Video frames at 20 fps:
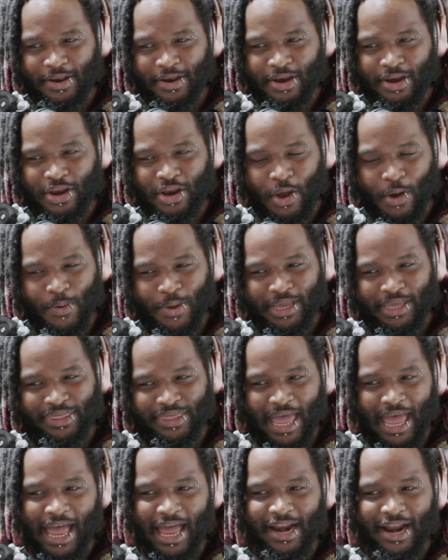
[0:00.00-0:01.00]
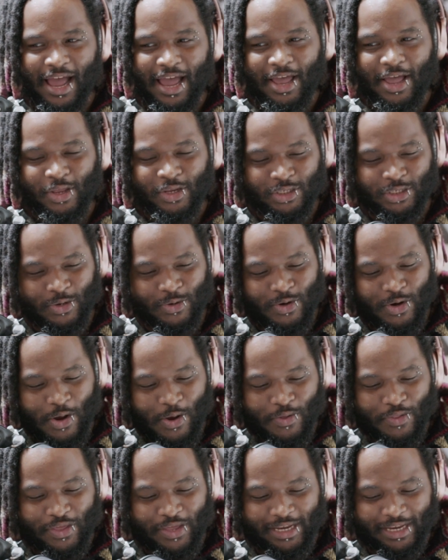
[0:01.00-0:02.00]
Knowing that, I also
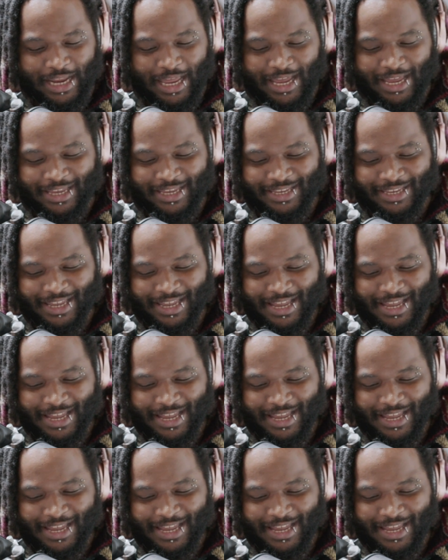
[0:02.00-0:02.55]
know that, like,